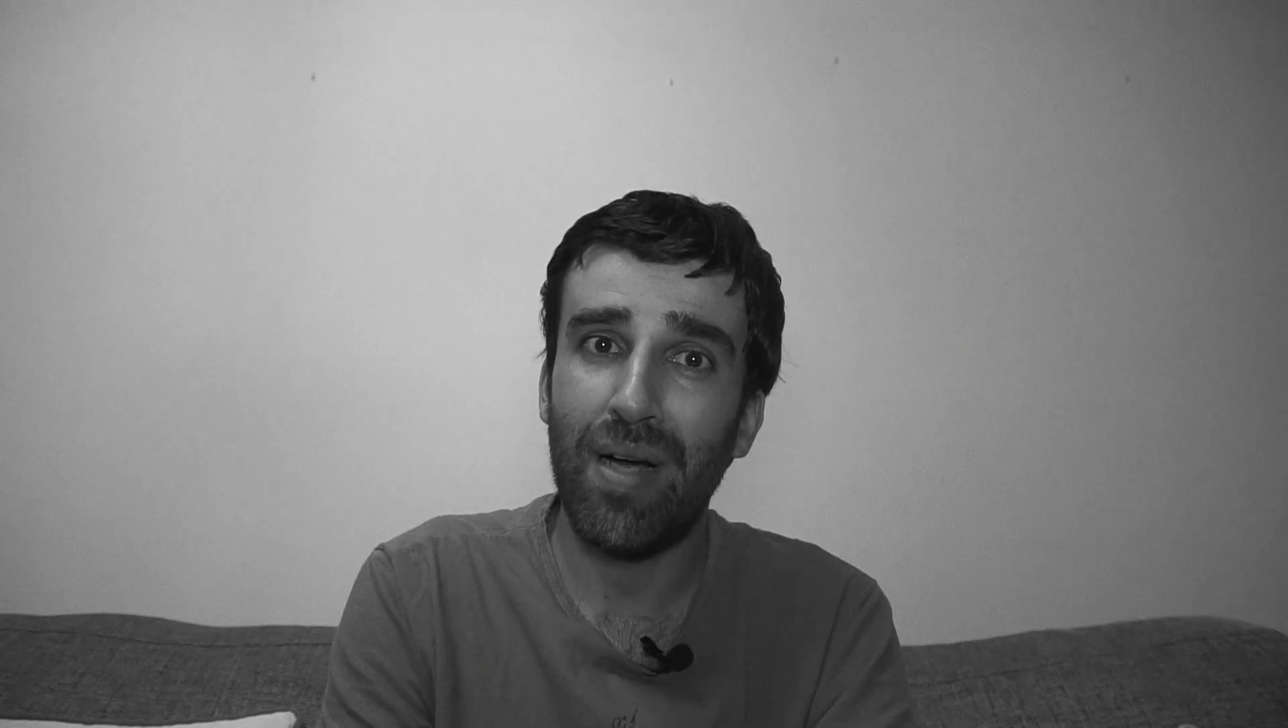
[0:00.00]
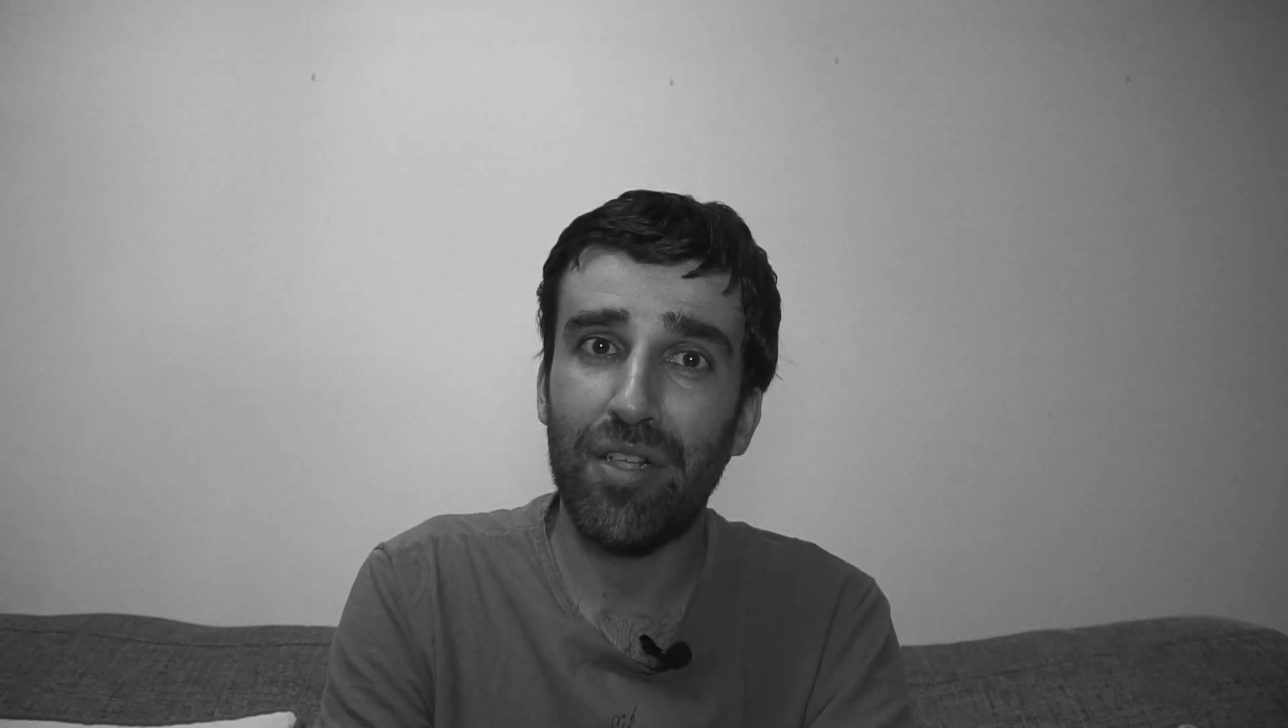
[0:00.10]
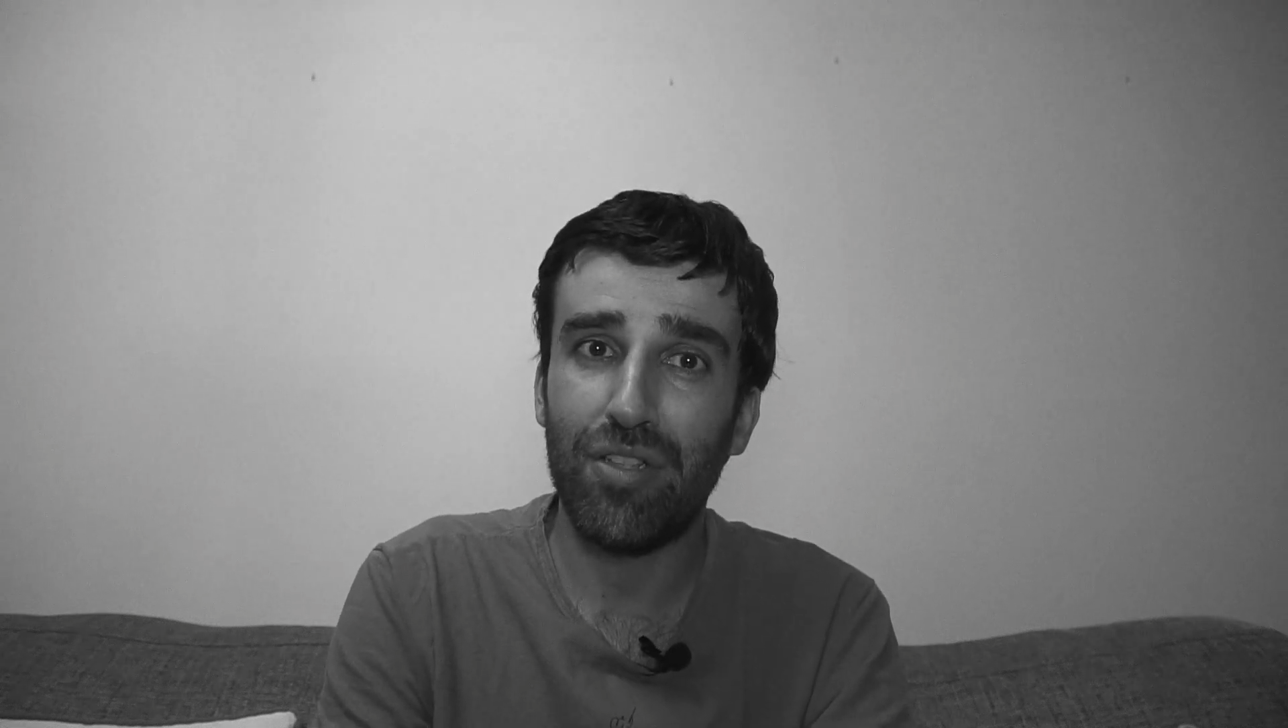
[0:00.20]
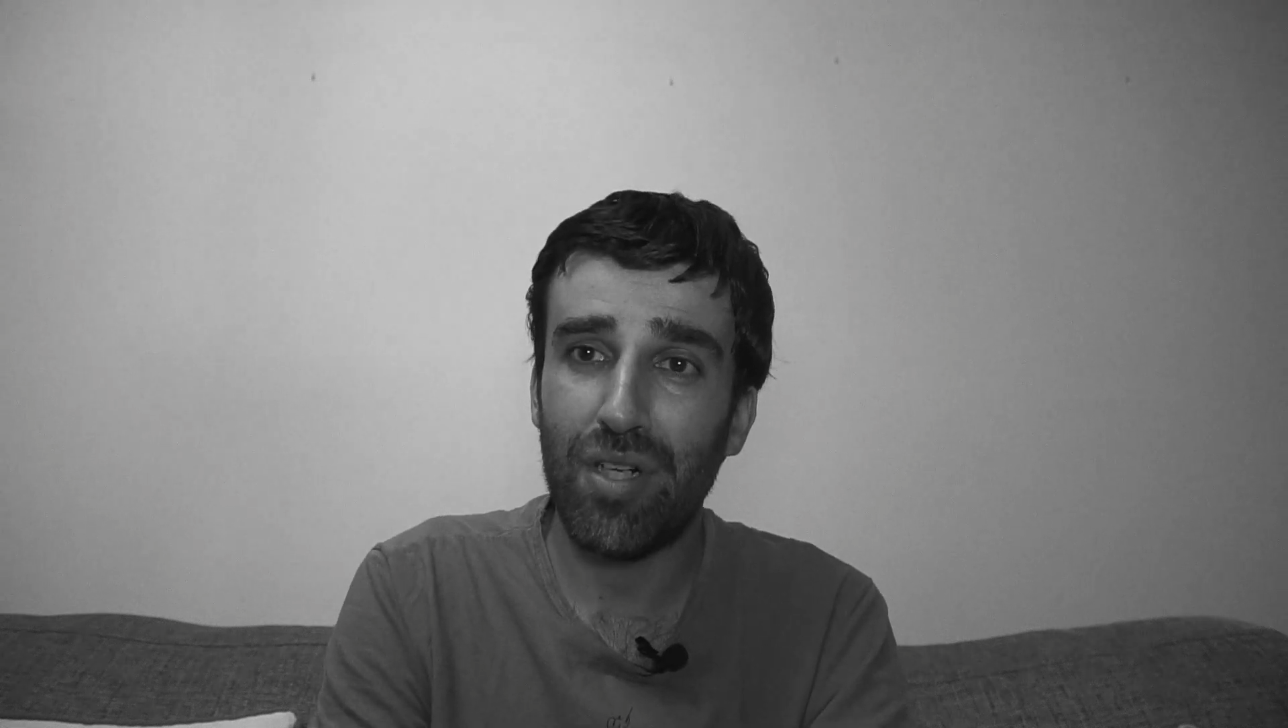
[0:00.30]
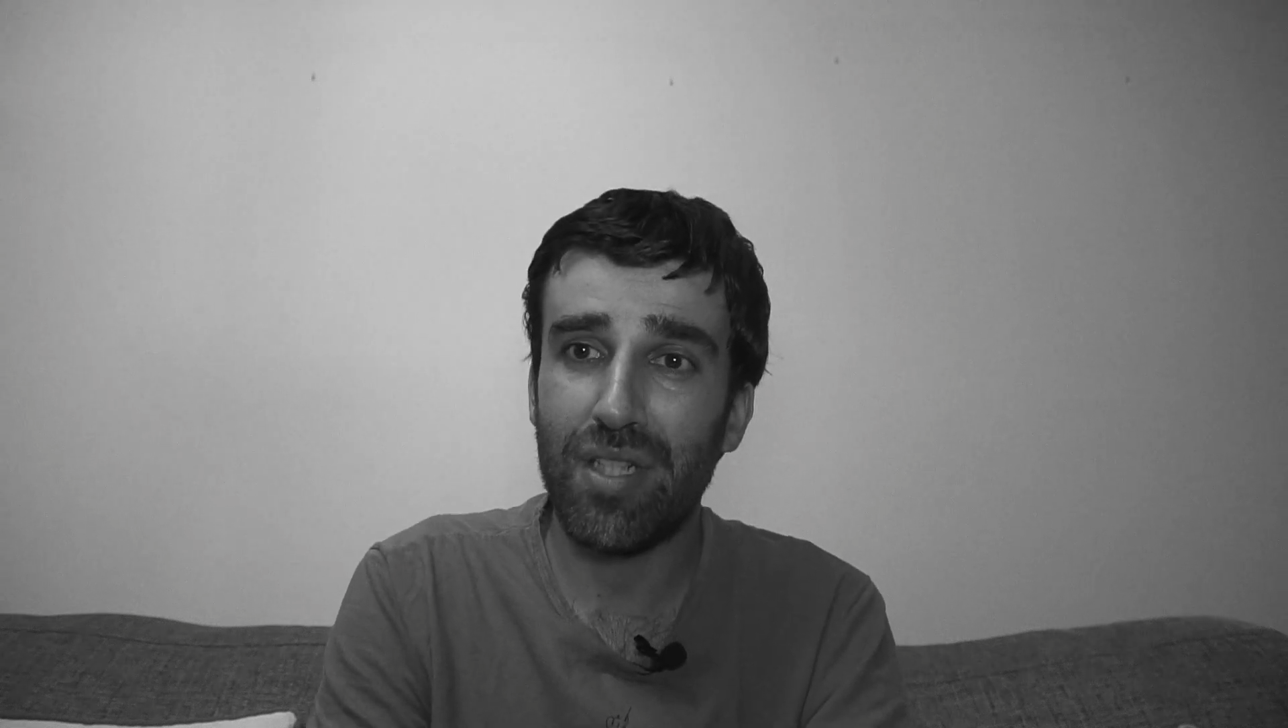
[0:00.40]

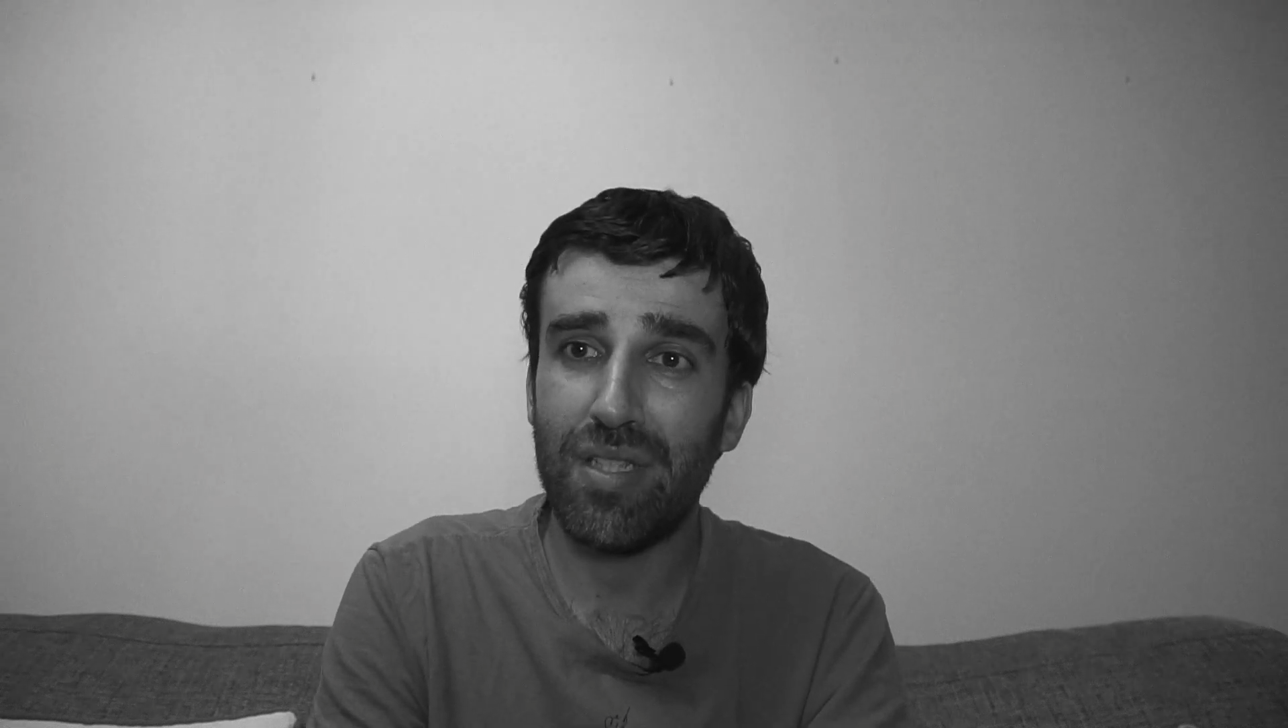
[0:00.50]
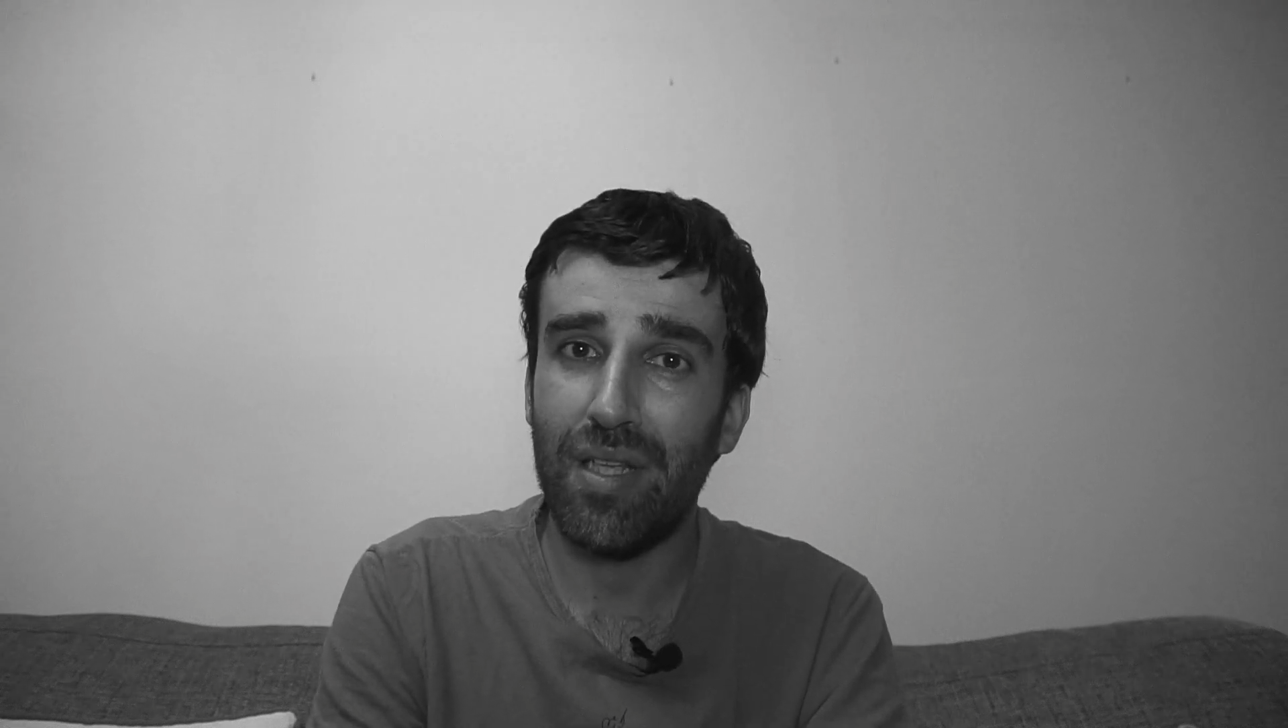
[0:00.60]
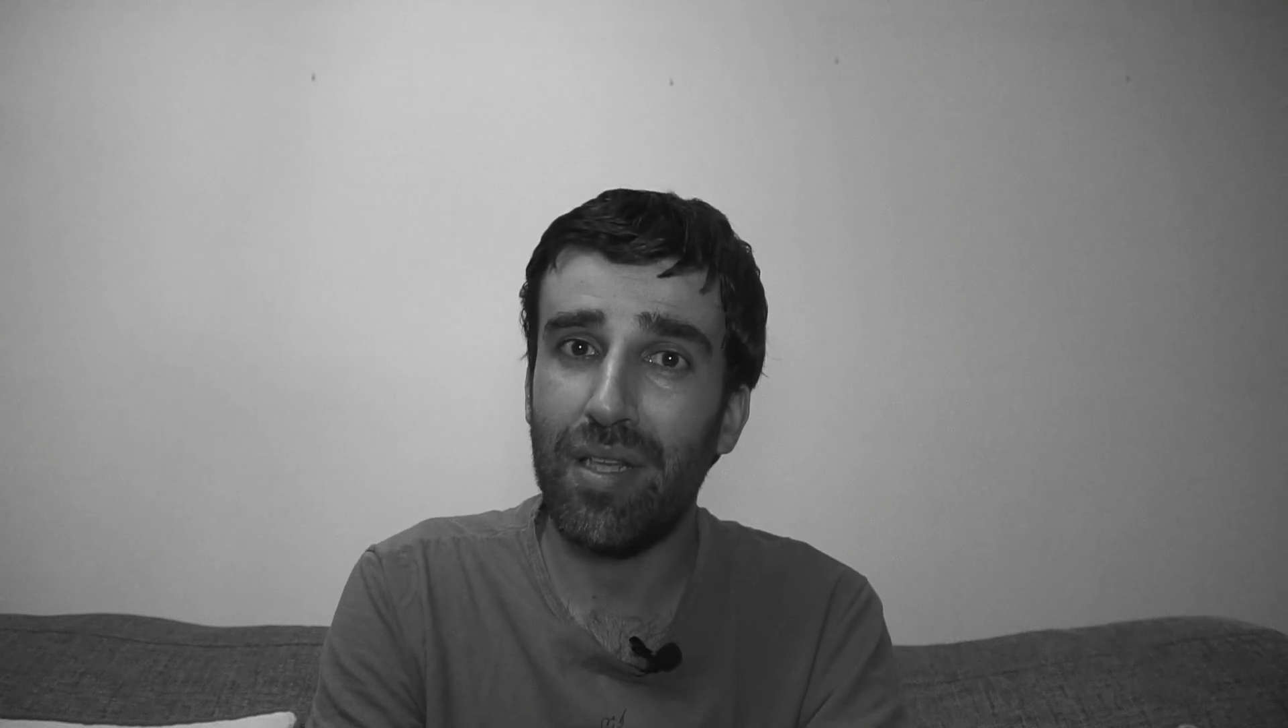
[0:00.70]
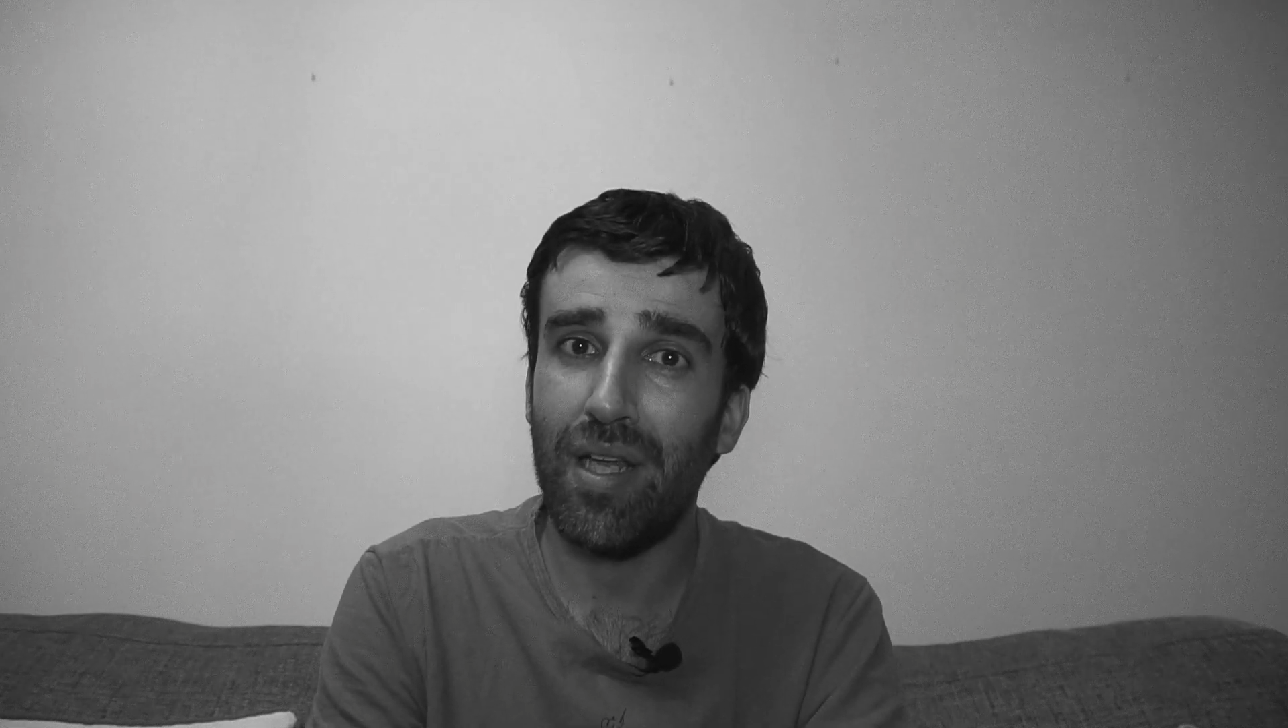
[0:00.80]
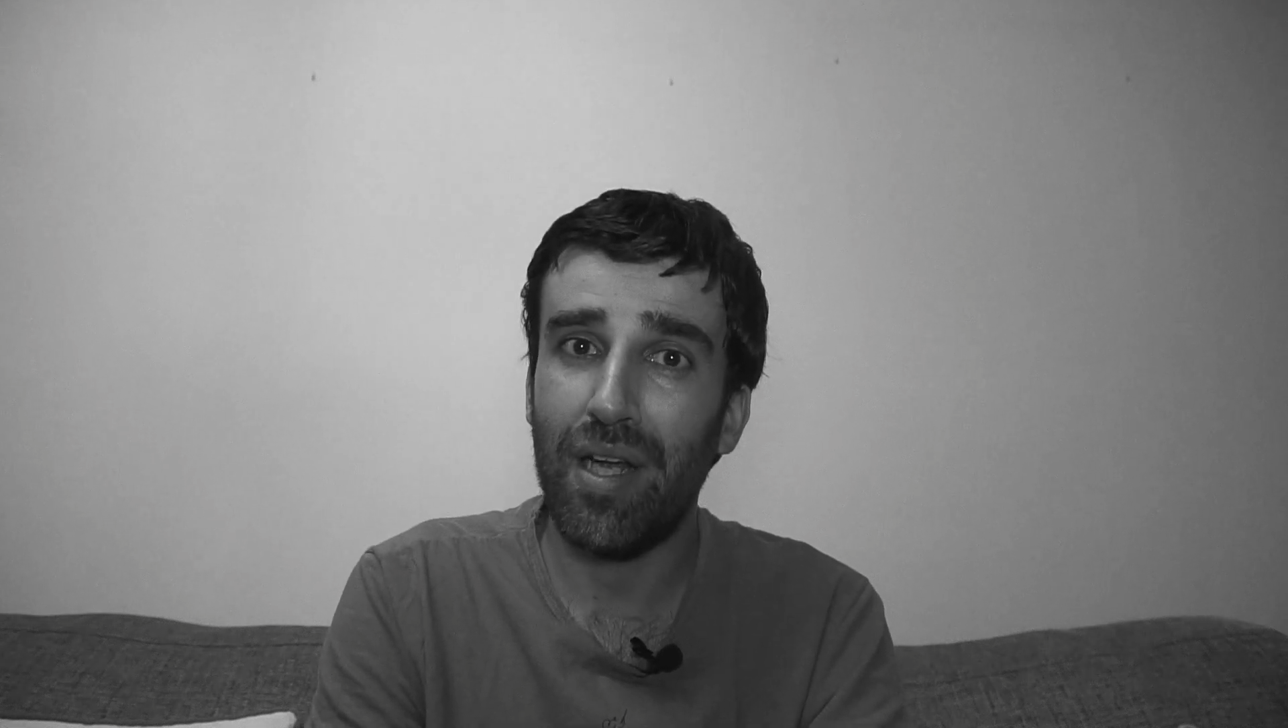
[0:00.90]
I trust
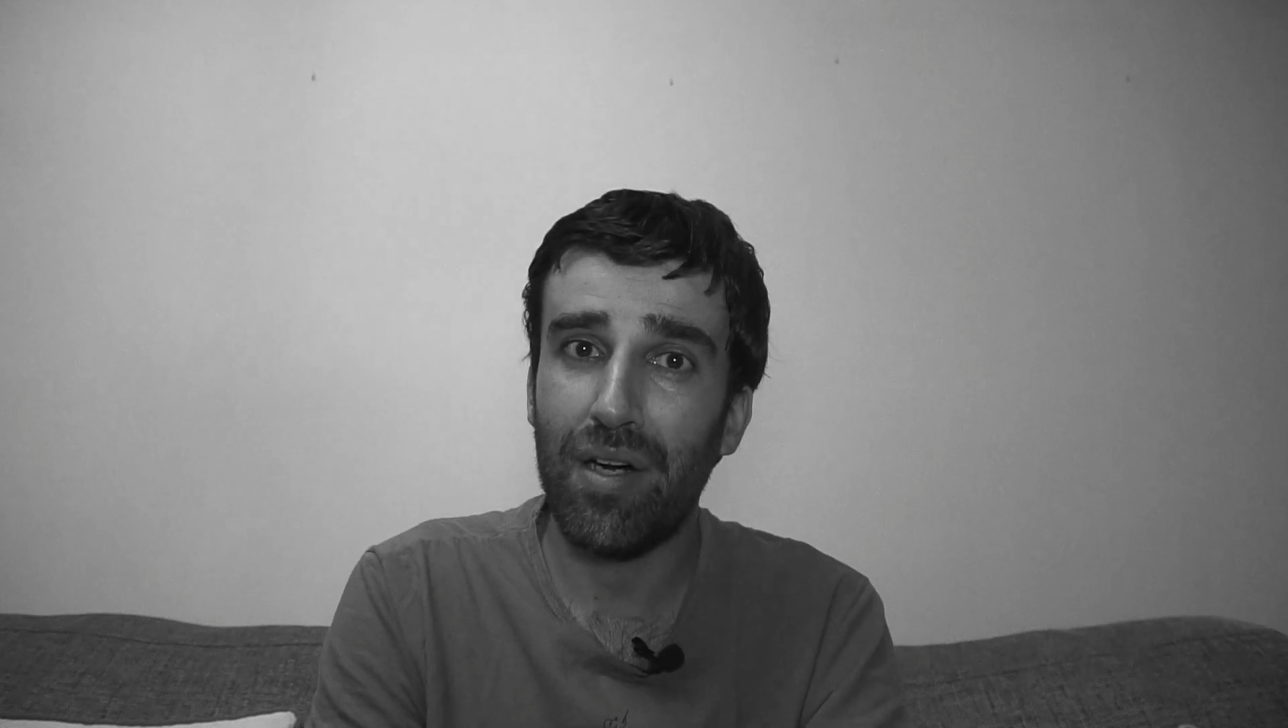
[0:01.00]
that they